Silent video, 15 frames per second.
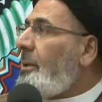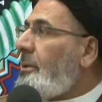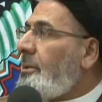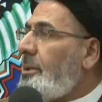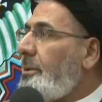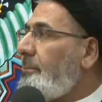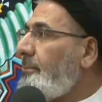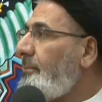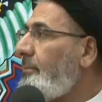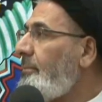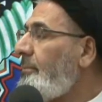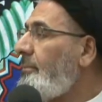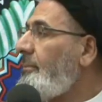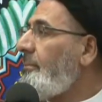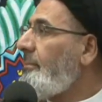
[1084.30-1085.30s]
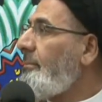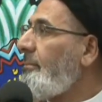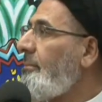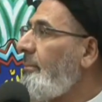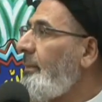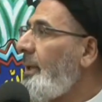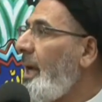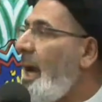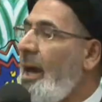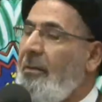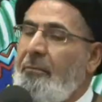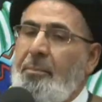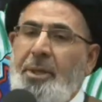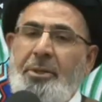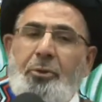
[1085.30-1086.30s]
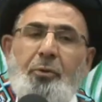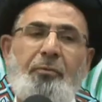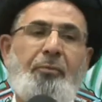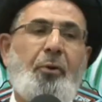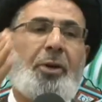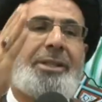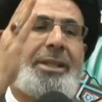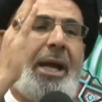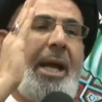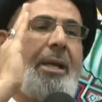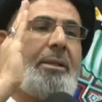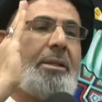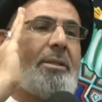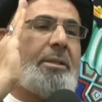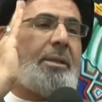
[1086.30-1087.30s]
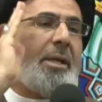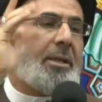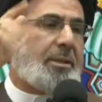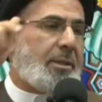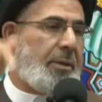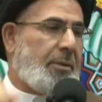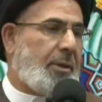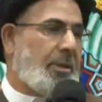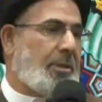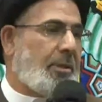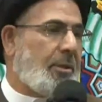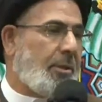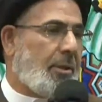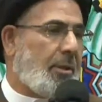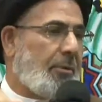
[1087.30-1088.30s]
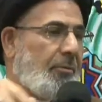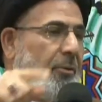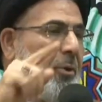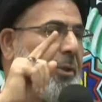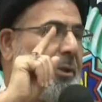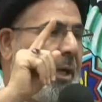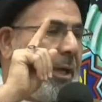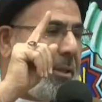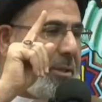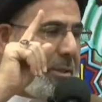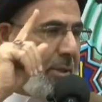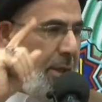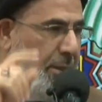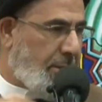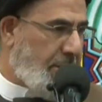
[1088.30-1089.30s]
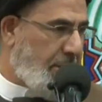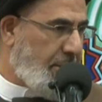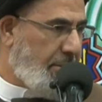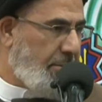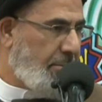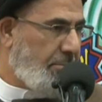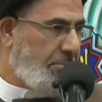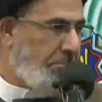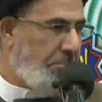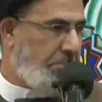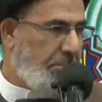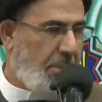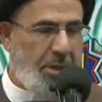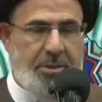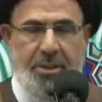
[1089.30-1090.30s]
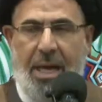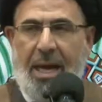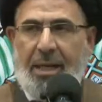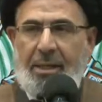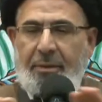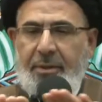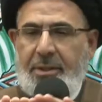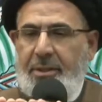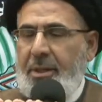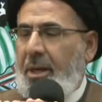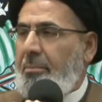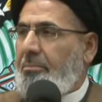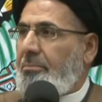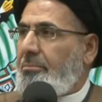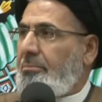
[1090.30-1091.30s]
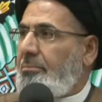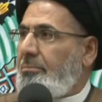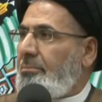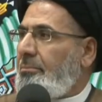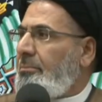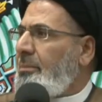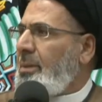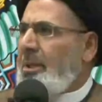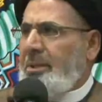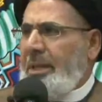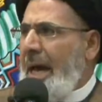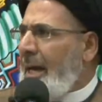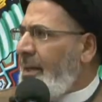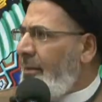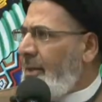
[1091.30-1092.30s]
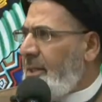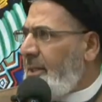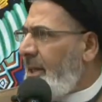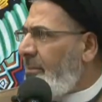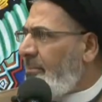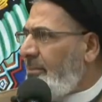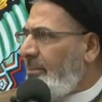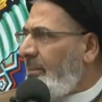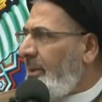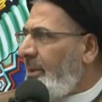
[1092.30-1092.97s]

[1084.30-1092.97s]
country. I've been to 48 states in this union, 48 states. Exactly the same. Exactly the same.